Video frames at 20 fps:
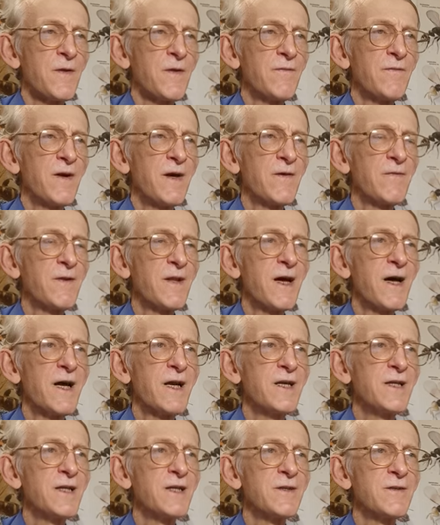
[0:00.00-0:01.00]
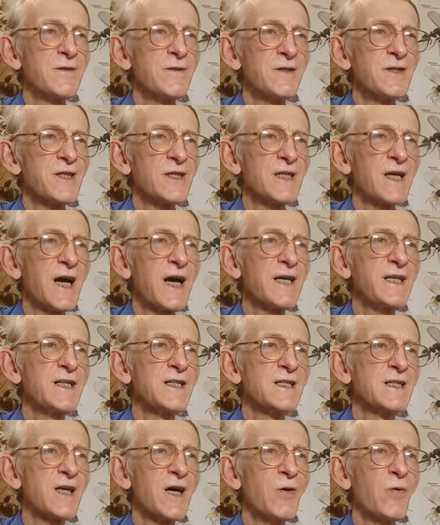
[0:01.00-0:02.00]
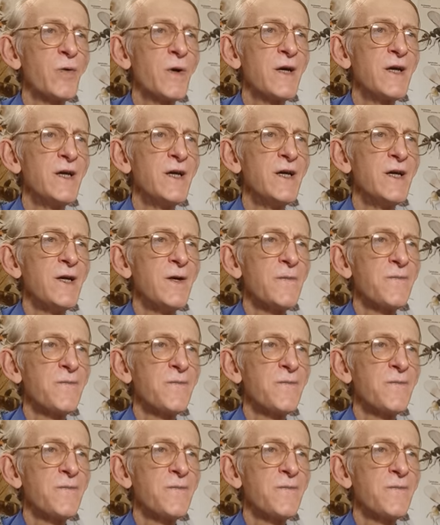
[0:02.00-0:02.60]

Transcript: we are flying and just hiding somewhere